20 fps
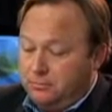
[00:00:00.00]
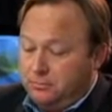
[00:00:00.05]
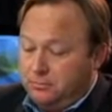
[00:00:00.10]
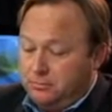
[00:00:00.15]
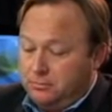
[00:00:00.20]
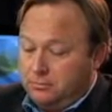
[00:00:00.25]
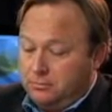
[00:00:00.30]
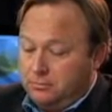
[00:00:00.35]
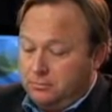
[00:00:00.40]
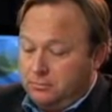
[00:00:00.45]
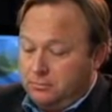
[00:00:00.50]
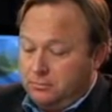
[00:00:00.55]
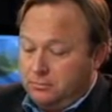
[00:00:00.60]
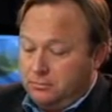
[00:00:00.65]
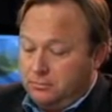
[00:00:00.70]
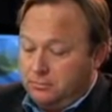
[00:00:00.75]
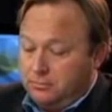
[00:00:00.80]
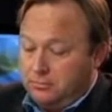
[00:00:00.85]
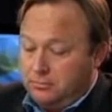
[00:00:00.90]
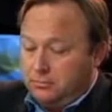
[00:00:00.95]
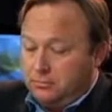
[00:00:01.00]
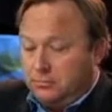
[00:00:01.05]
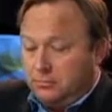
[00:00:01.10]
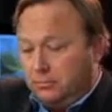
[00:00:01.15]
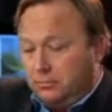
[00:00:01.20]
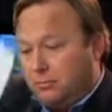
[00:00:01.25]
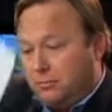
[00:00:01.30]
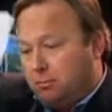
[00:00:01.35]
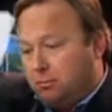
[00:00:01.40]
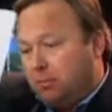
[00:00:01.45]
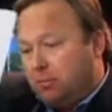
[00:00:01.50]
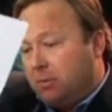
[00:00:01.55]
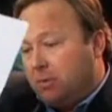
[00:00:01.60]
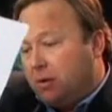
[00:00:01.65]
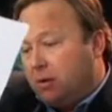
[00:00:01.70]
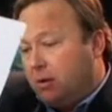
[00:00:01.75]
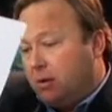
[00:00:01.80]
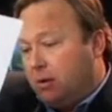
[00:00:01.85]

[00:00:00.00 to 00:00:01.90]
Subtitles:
Nobody speaks.